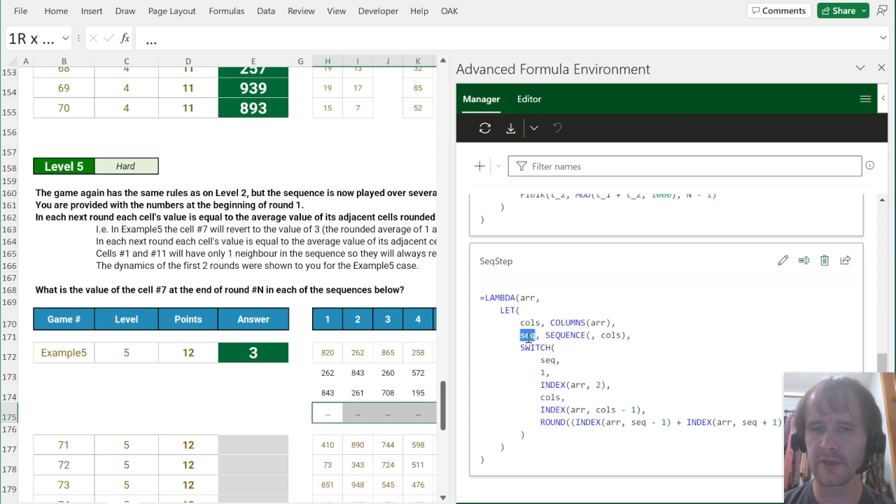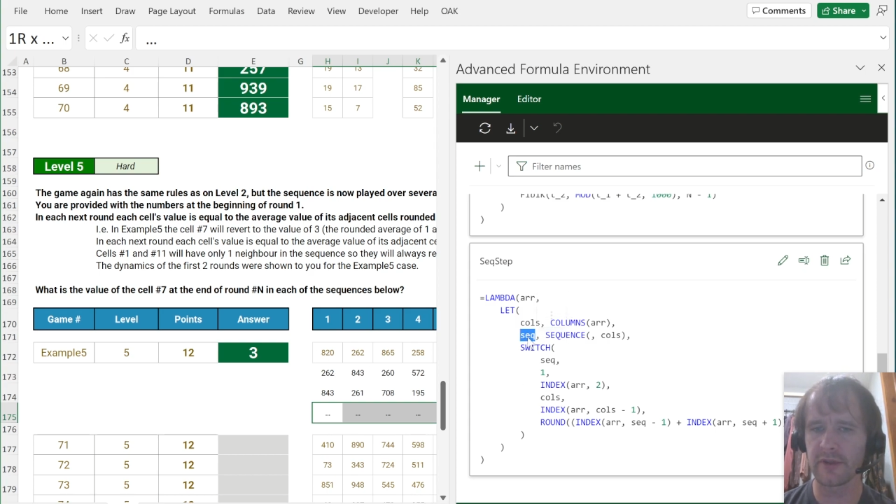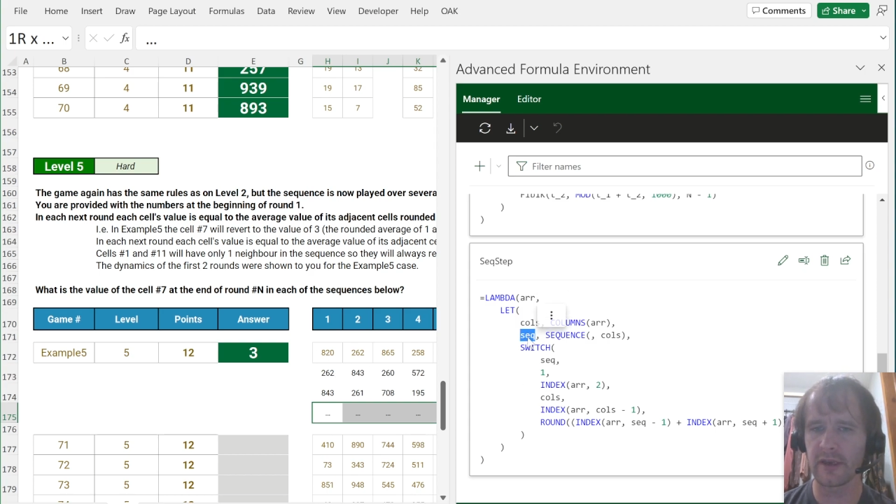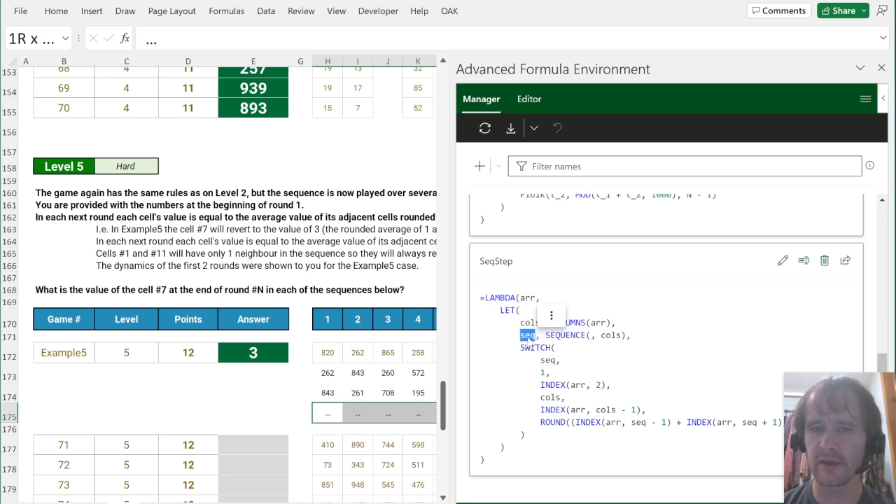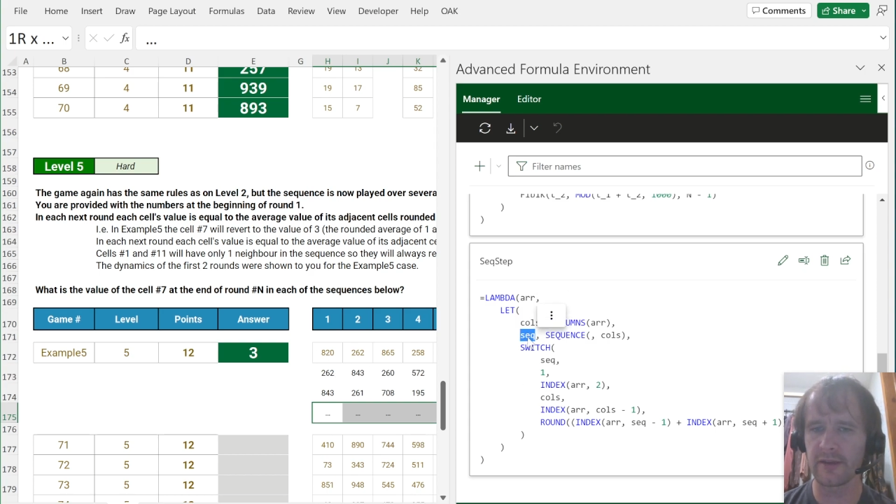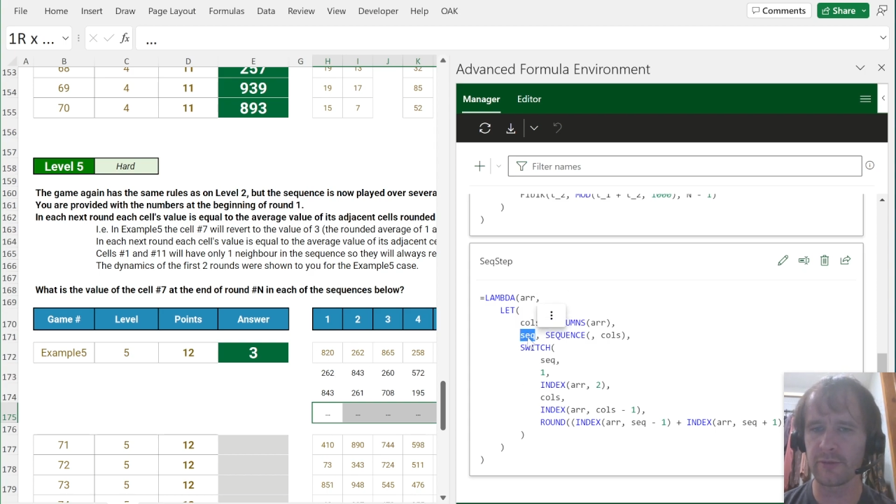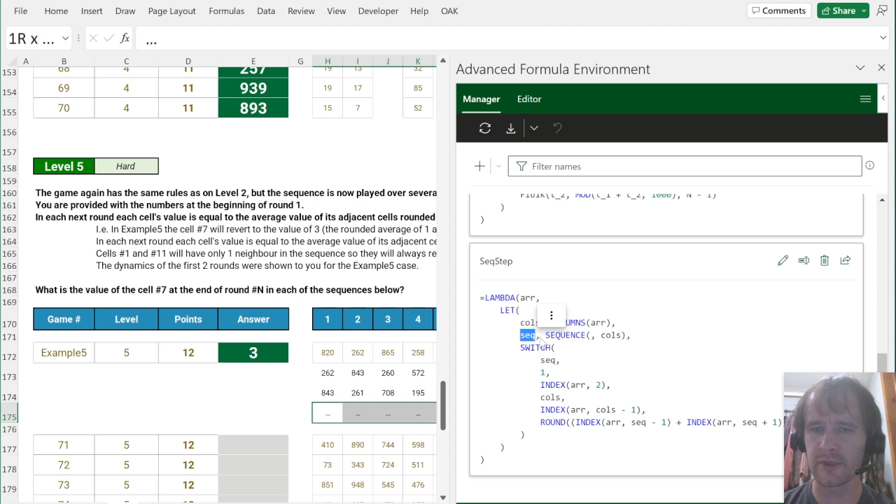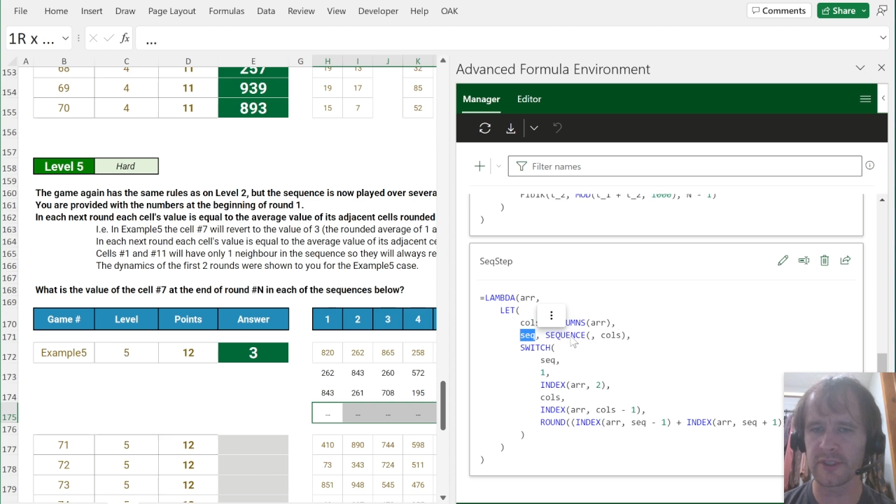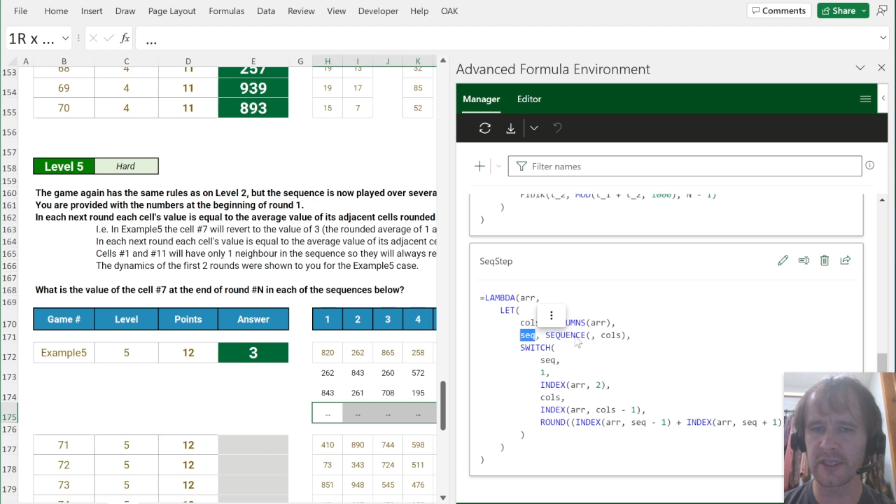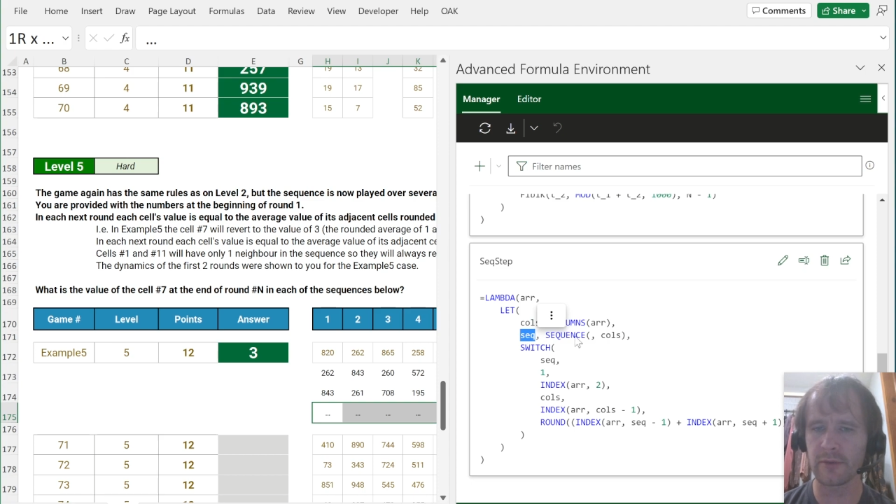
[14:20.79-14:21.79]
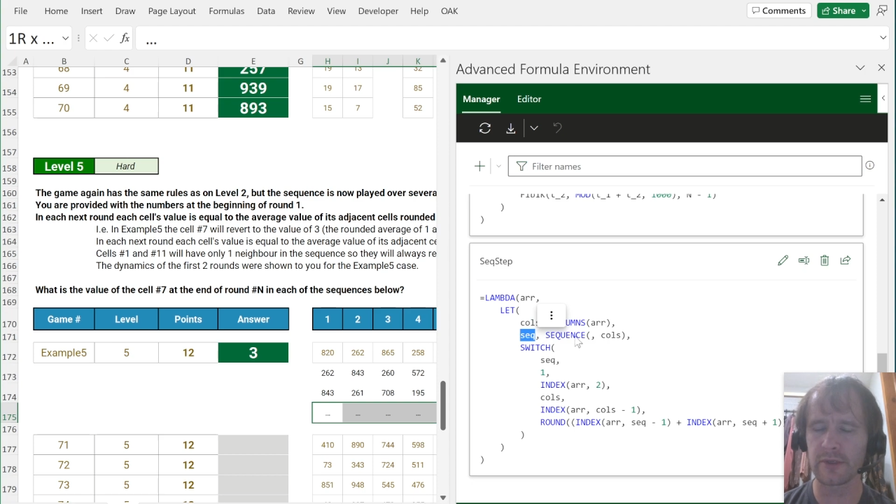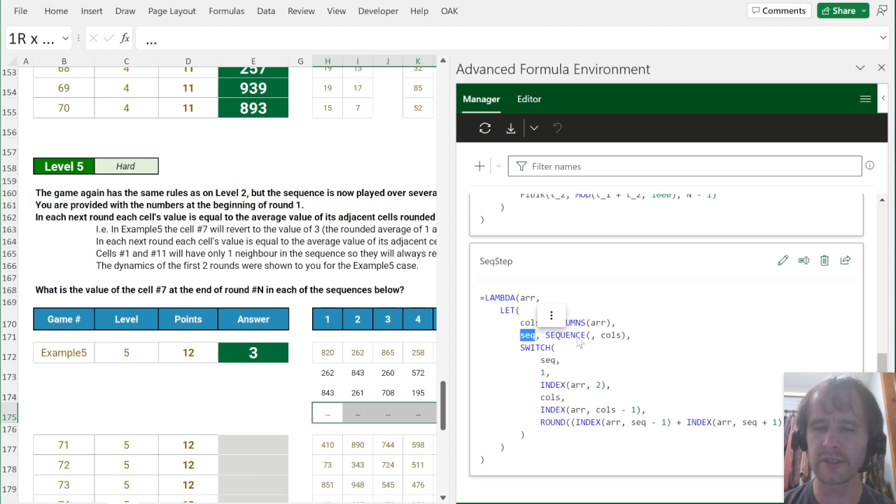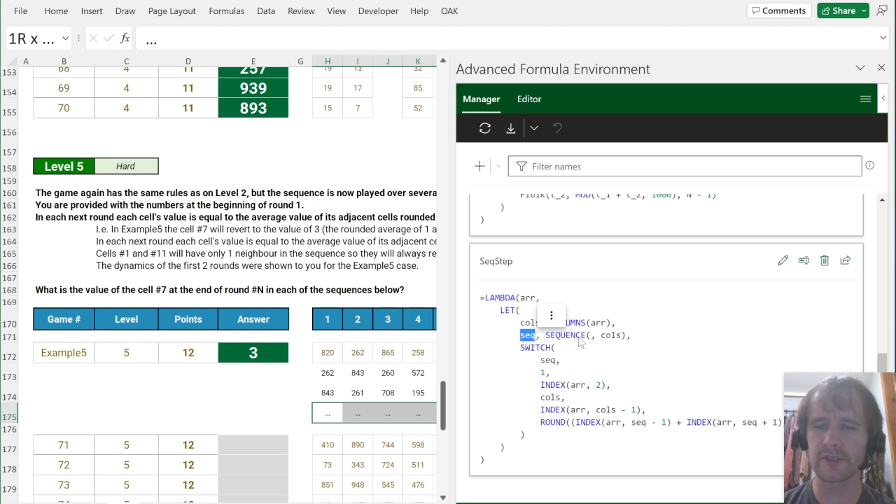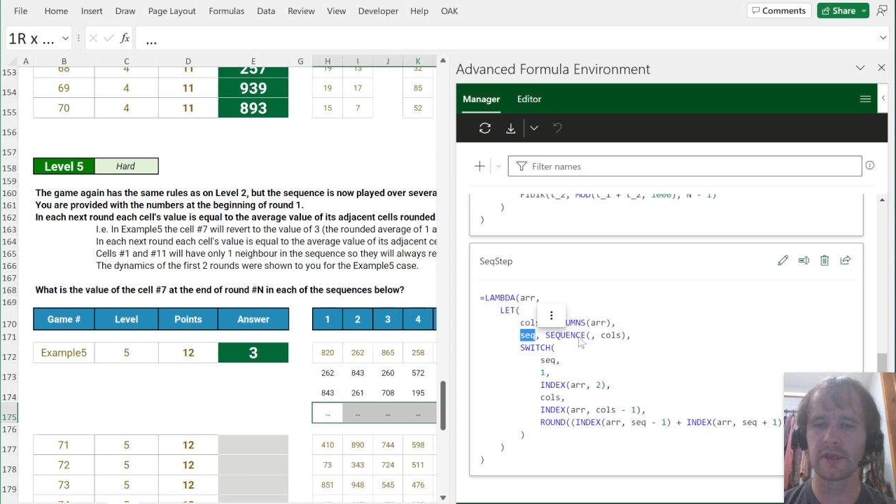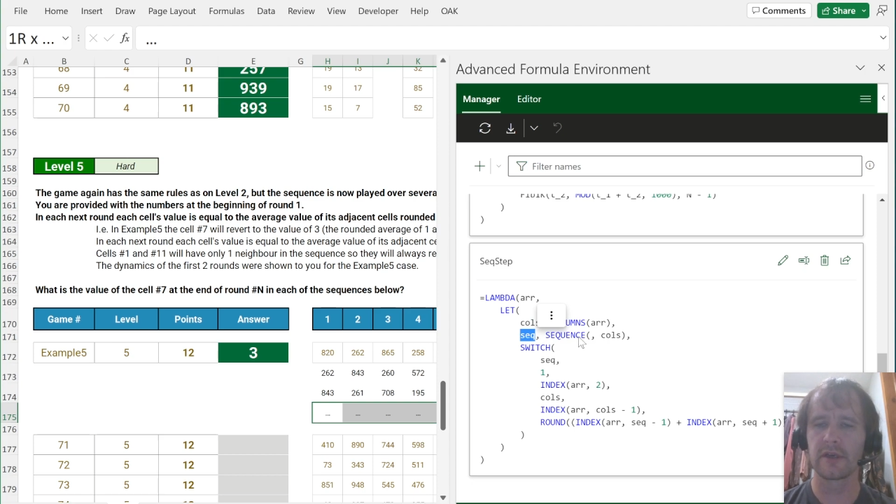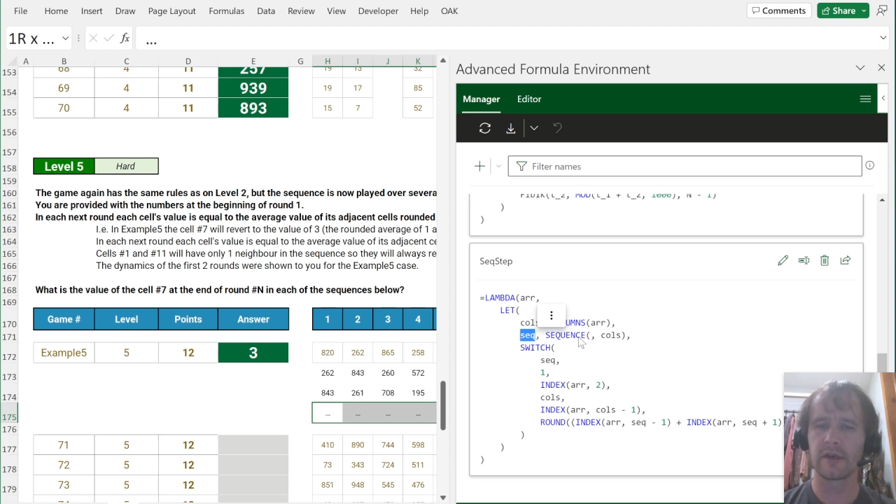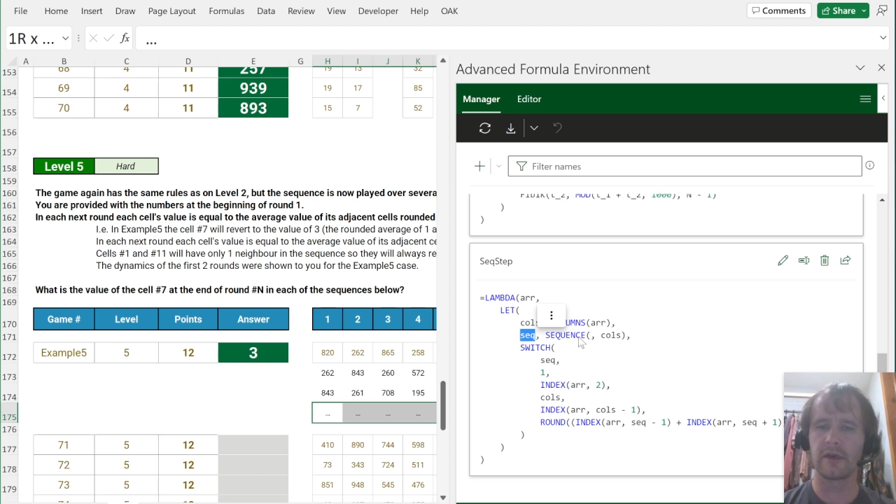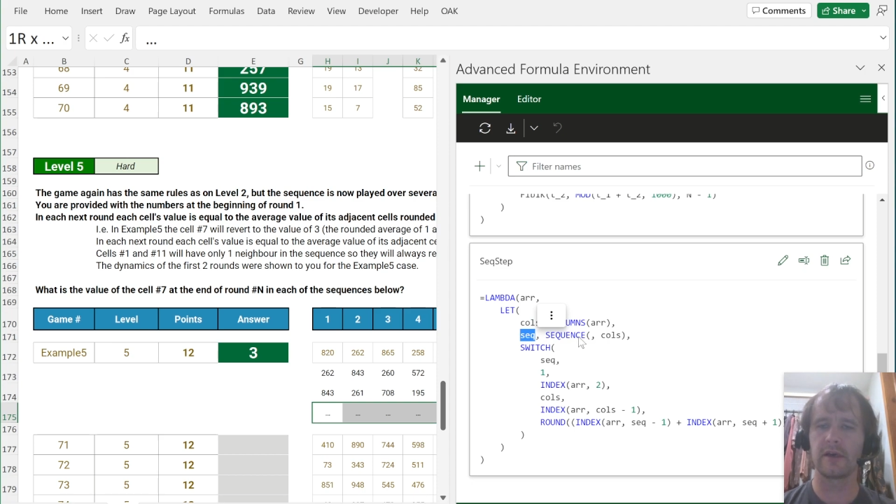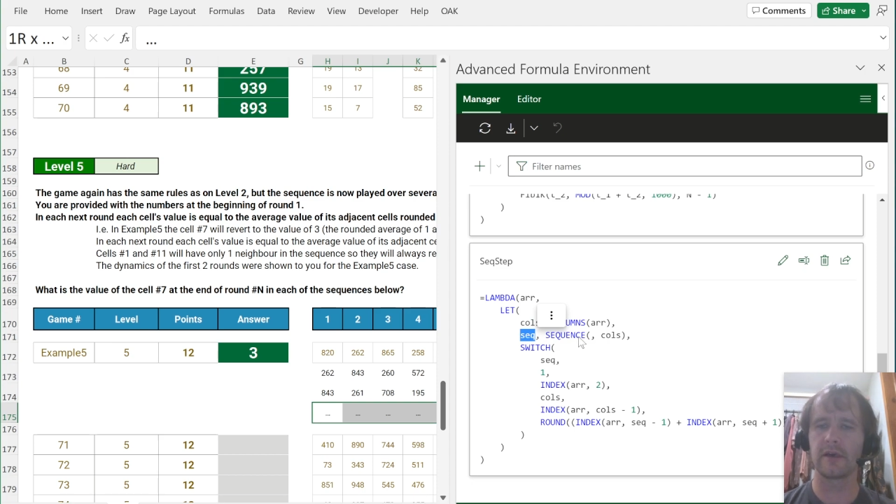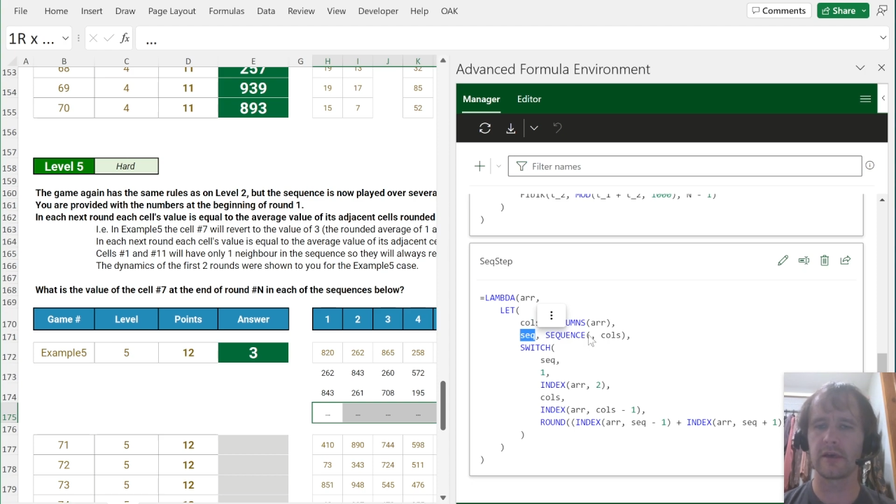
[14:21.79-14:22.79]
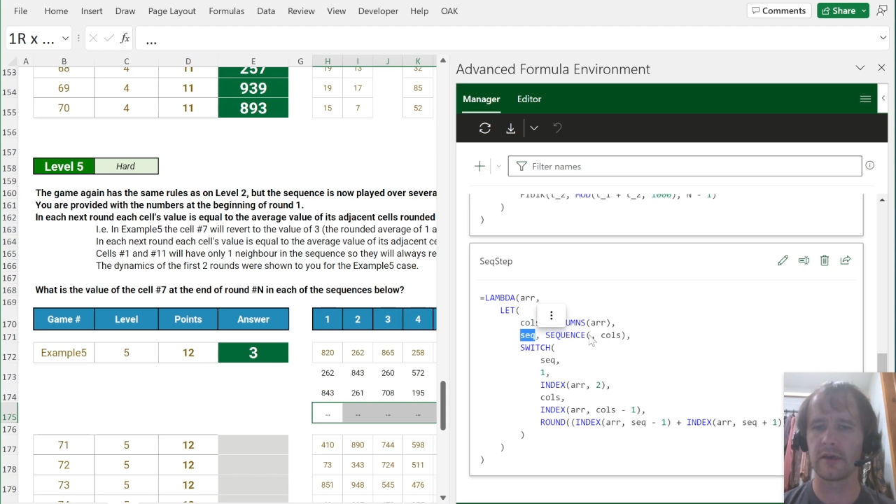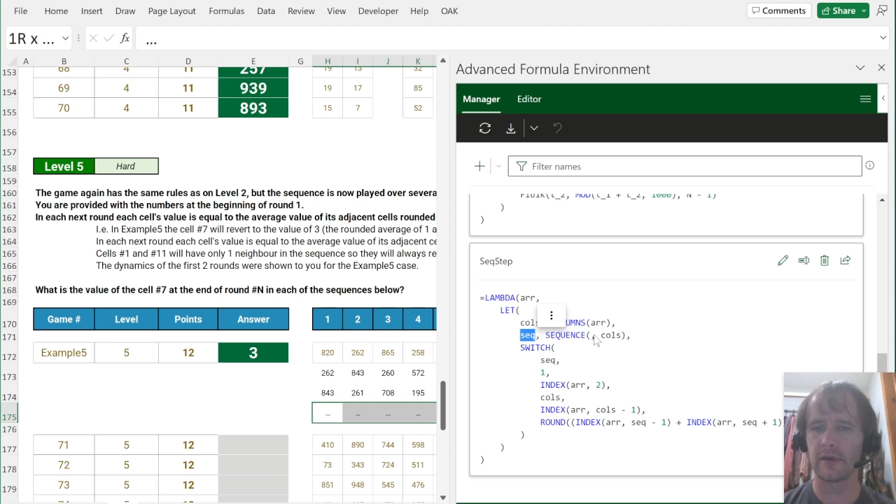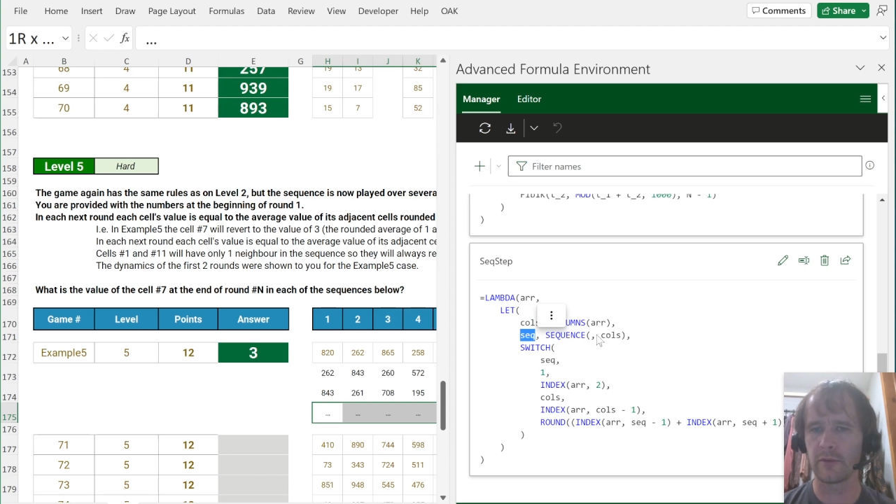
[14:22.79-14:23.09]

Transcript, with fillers: then give me a sequence uh,